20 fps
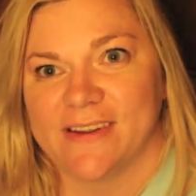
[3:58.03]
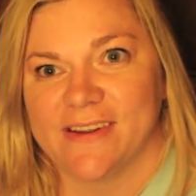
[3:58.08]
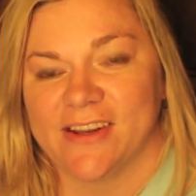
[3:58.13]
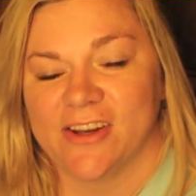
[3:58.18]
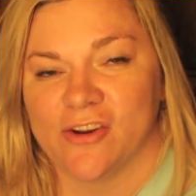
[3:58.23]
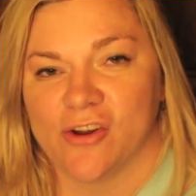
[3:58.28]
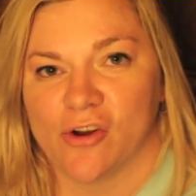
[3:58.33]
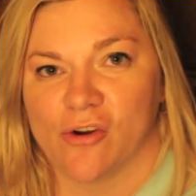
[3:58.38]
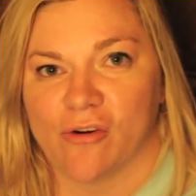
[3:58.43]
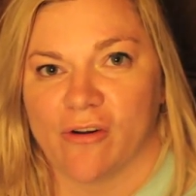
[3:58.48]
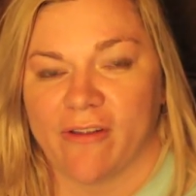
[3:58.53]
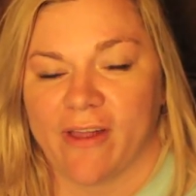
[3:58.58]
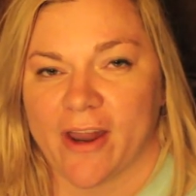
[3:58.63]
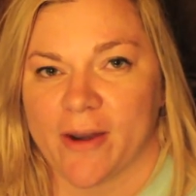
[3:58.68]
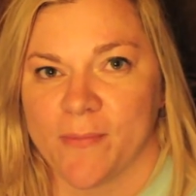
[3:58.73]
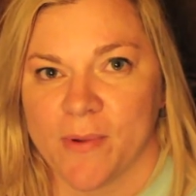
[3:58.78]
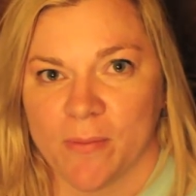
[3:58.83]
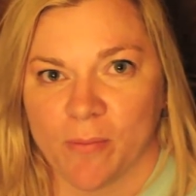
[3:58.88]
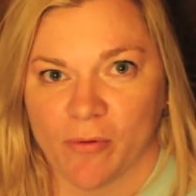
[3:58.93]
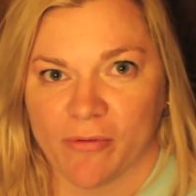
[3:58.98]
you know, a
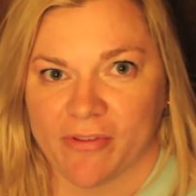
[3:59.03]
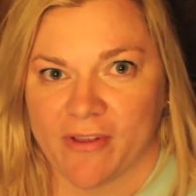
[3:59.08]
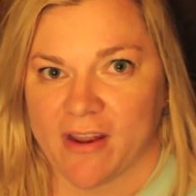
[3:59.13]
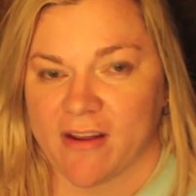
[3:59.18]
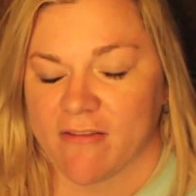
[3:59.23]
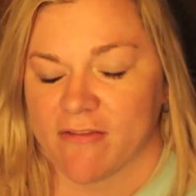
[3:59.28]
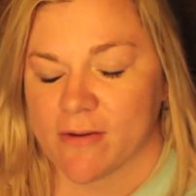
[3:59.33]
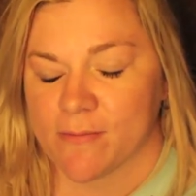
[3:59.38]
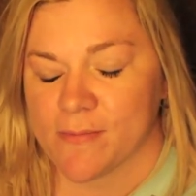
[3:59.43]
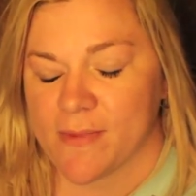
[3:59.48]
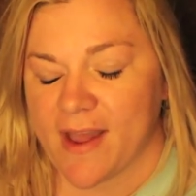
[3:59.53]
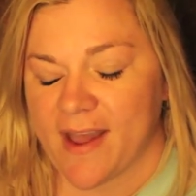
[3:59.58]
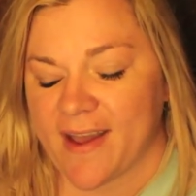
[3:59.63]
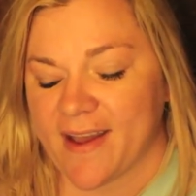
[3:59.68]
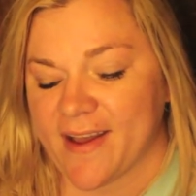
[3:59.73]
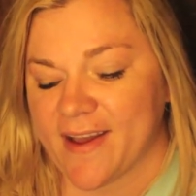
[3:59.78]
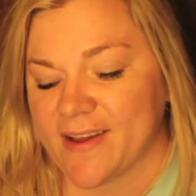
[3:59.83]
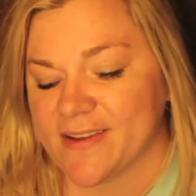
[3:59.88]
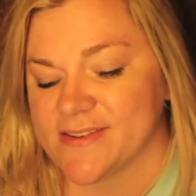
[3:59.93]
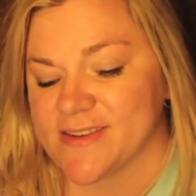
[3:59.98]
lot of people think of him
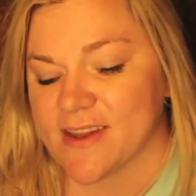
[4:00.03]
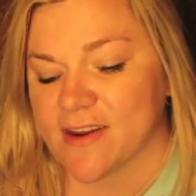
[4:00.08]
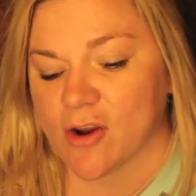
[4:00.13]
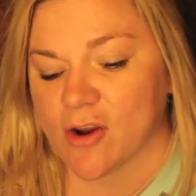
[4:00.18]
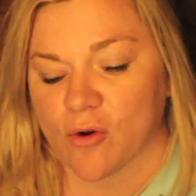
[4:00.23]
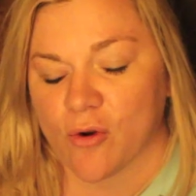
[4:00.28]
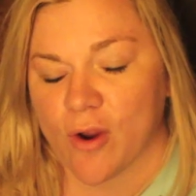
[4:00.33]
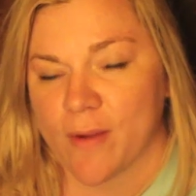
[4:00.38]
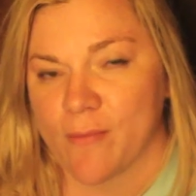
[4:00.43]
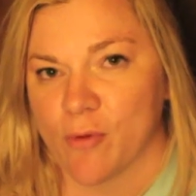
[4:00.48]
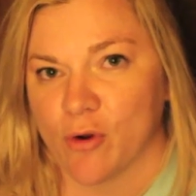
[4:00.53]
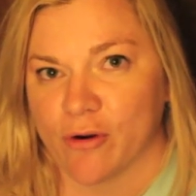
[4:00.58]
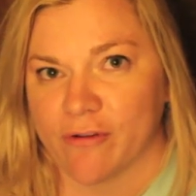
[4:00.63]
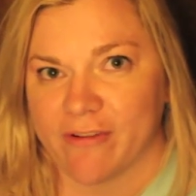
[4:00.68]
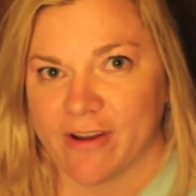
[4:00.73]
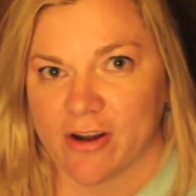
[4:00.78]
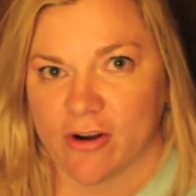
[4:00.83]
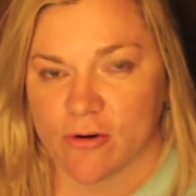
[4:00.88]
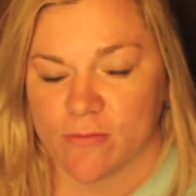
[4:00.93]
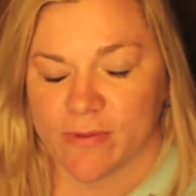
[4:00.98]
as great
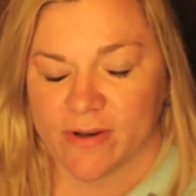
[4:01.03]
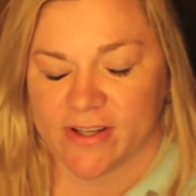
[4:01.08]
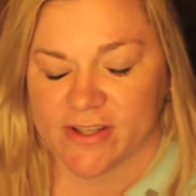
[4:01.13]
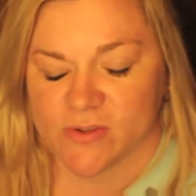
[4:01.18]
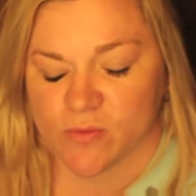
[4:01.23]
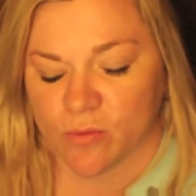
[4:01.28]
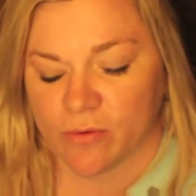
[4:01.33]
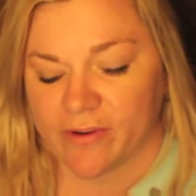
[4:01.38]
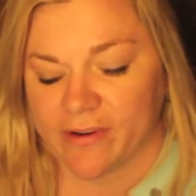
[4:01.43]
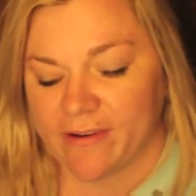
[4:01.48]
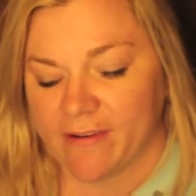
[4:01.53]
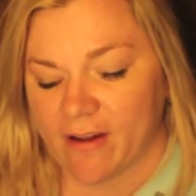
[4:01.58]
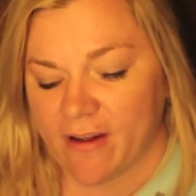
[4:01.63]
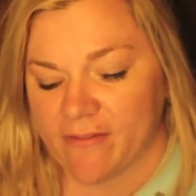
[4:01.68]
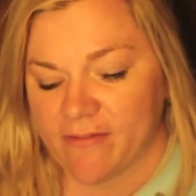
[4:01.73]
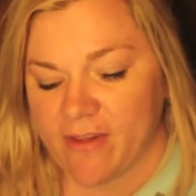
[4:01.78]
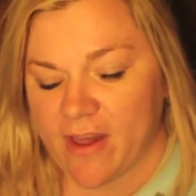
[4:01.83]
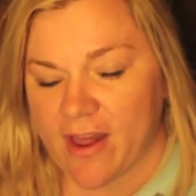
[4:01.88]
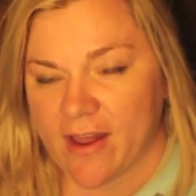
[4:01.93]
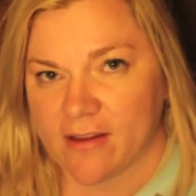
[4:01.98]
motivator, but he's really
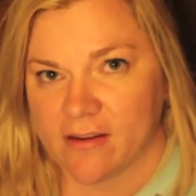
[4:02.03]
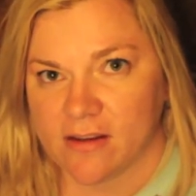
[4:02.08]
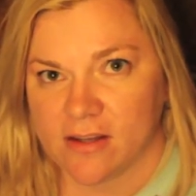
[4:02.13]
not that.